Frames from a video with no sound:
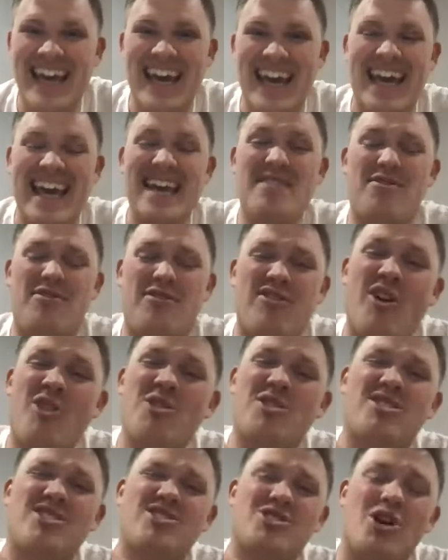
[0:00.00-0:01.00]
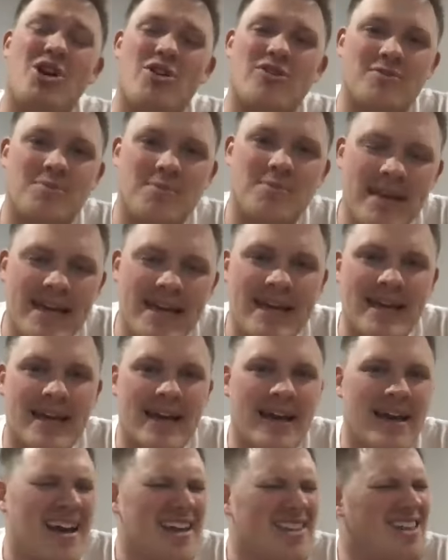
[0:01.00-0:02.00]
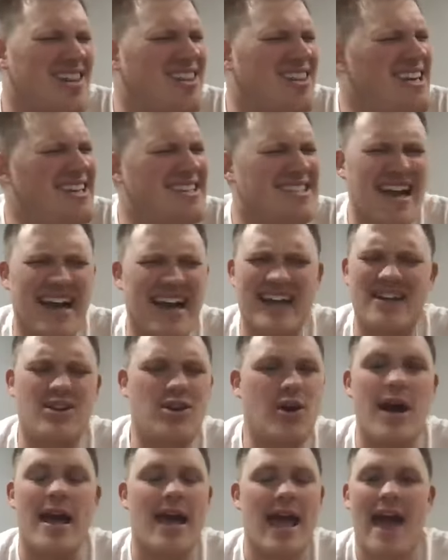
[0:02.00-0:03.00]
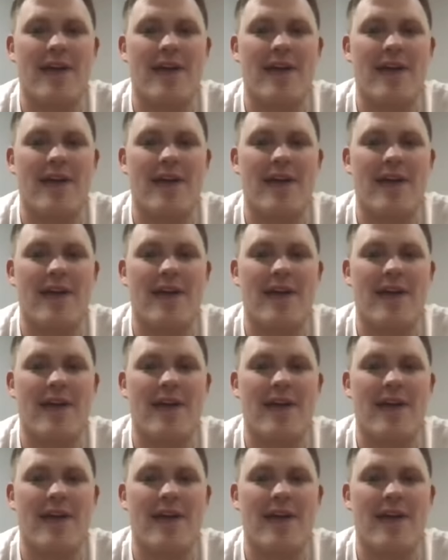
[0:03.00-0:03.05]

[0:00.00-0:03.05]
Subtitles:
He first served me the least I could do.